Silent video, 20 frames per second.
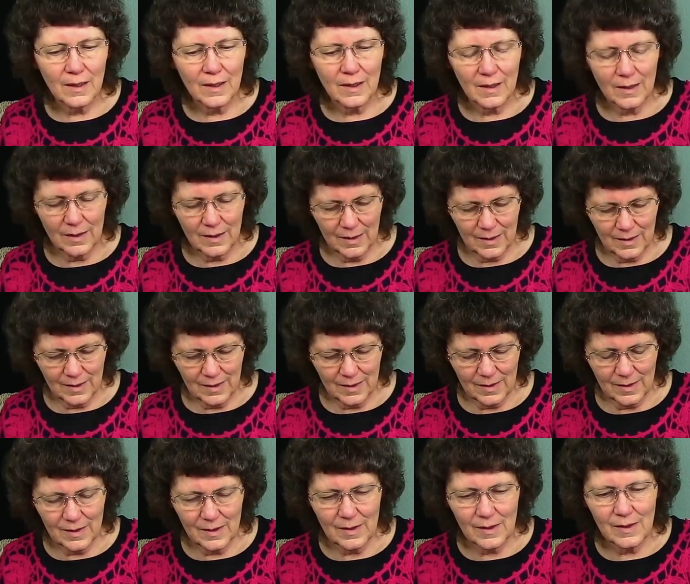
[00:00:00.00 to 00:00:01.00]

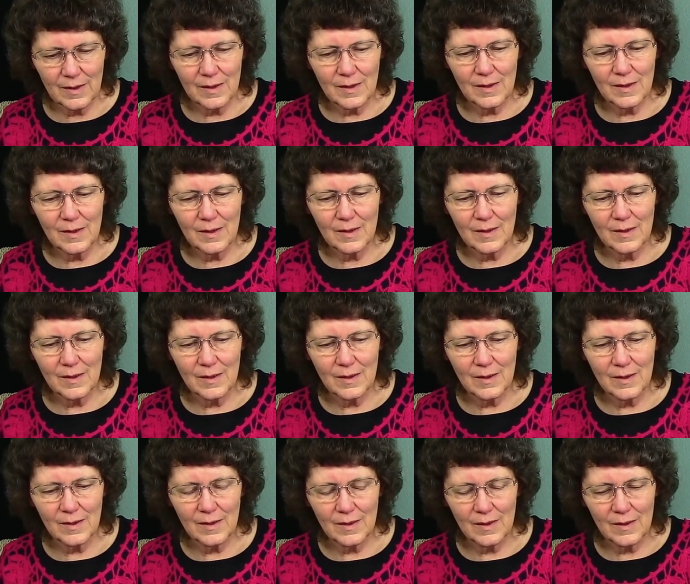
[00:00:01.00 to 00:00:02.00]

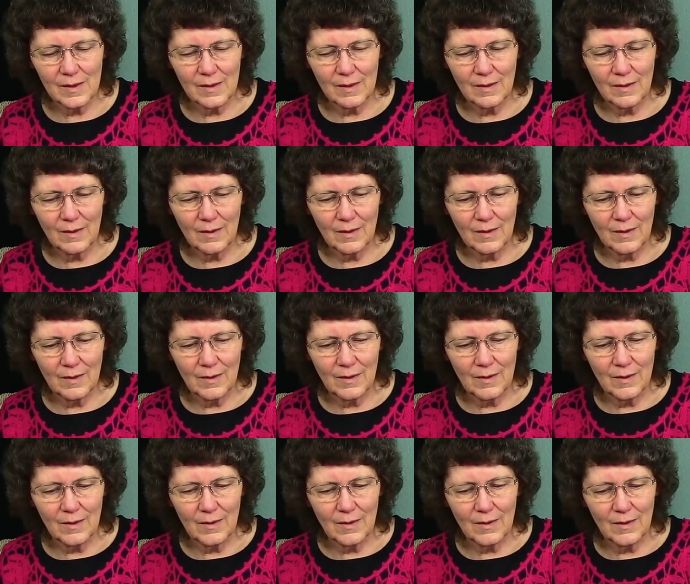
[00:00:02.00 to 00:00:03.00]

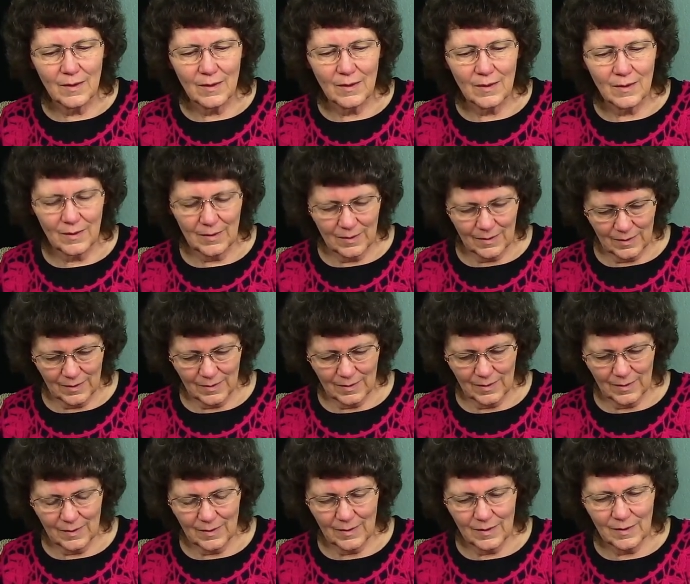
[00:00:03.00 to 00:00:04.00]

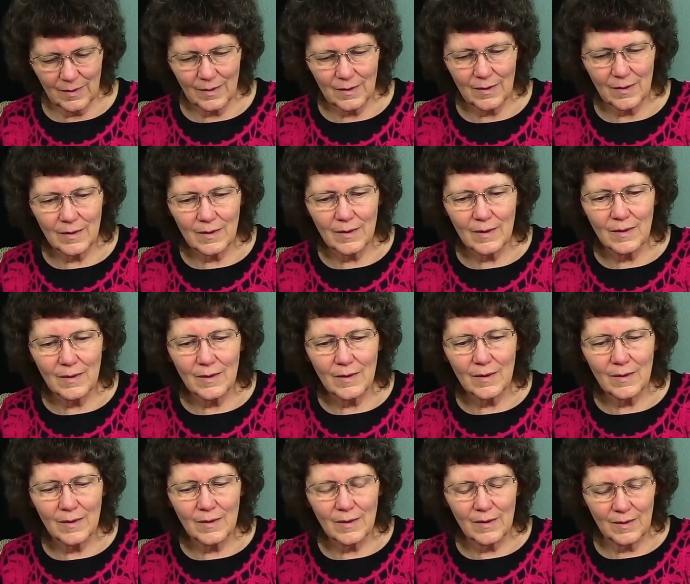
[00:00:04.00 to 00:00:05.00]

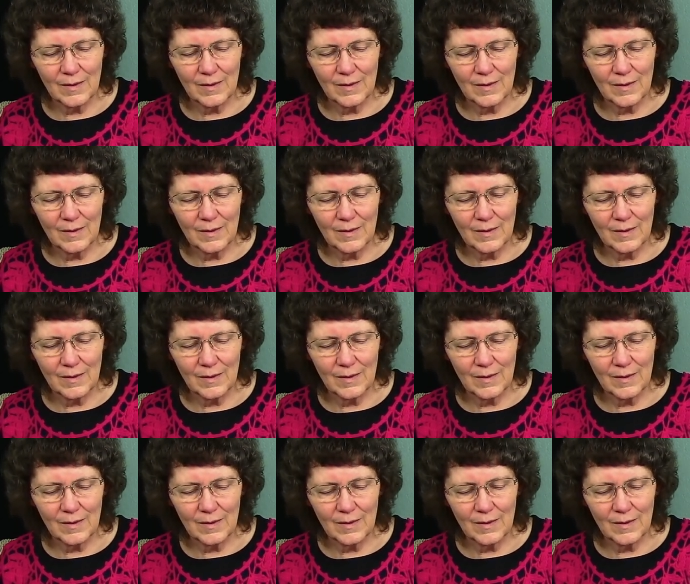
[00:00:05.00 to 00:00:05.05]
[no speech]